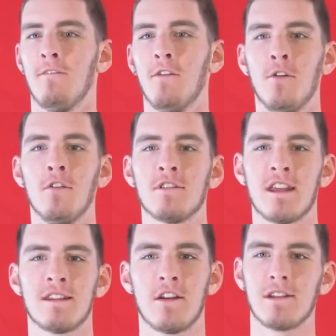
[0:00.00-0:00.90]
Voodoo
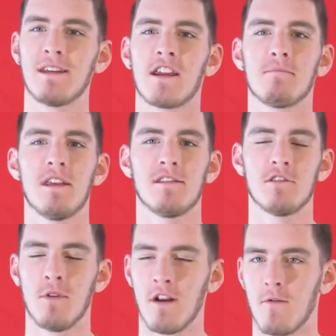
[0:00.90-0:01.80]
sends out a text
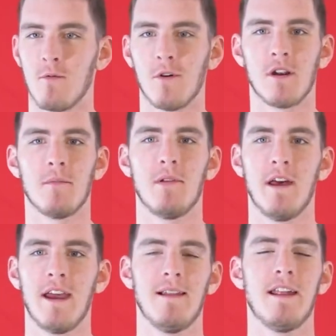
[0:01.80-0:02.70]
message whenever we're going to
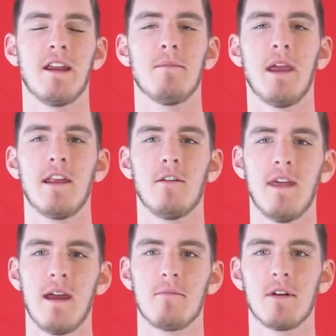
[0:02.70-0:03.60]
play. I let him handle
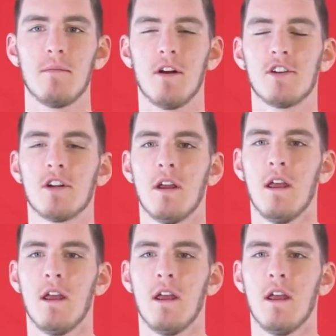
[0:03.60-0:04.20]
that pretty much.